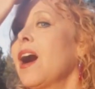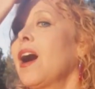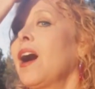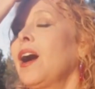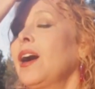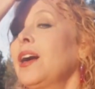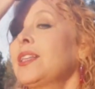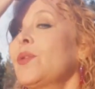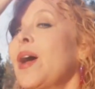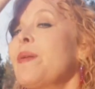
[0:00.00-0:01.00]
all
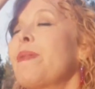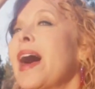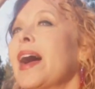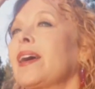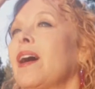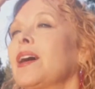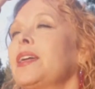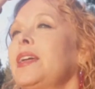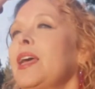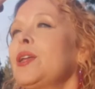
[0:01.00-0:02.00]
the way back on
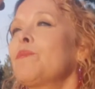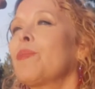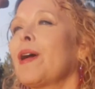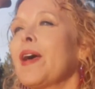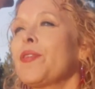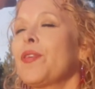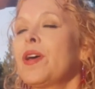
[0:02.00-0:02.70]
an in-breath,